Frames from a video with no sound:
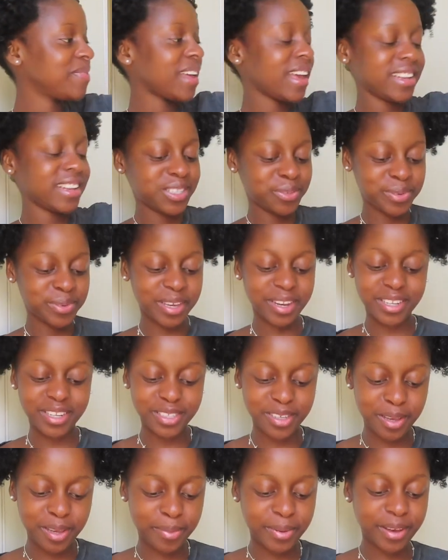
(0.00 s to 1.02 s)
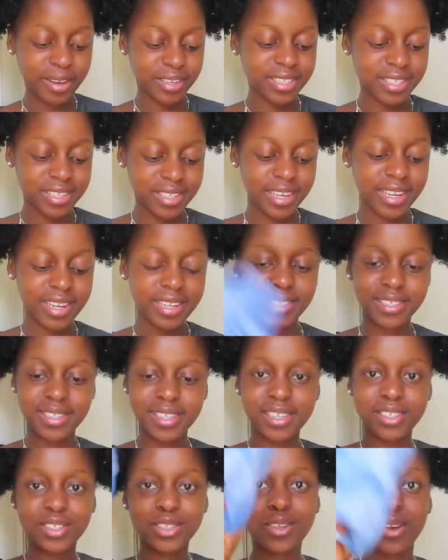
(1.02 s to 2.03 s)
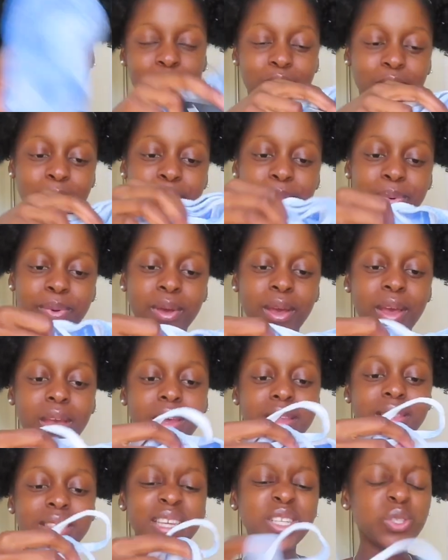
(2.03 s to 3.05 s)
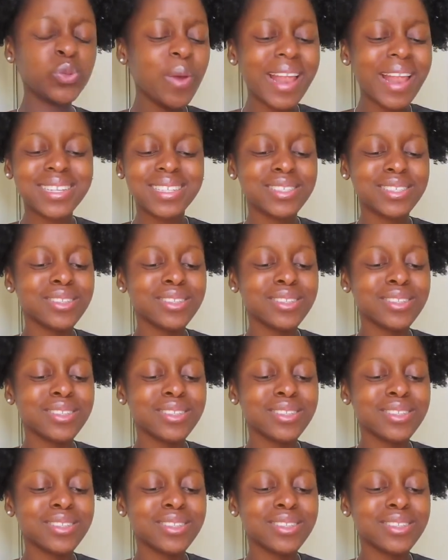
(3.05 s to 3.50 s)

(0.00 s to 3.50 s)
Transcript: that we're gonna talk about, it is this top. This one does